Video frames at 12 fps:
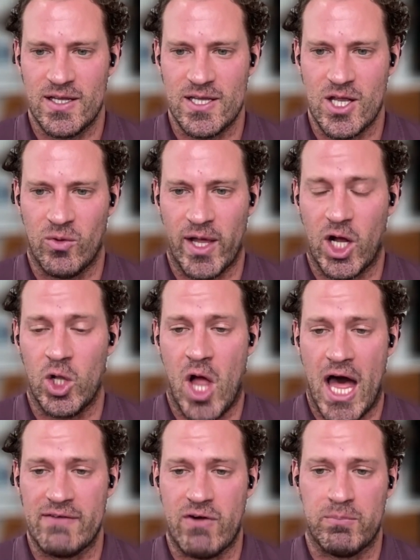like a
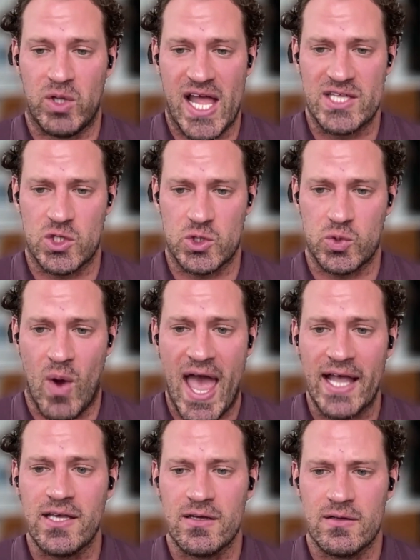lot of our plans are
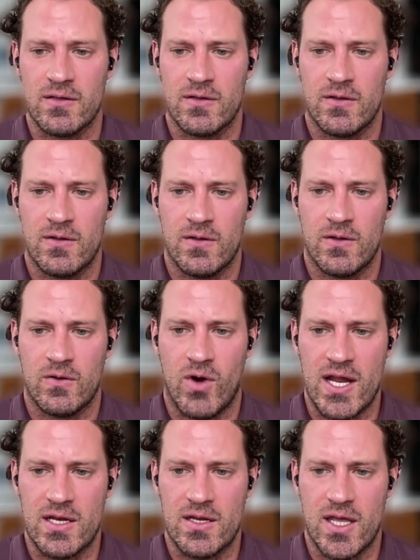swag, right?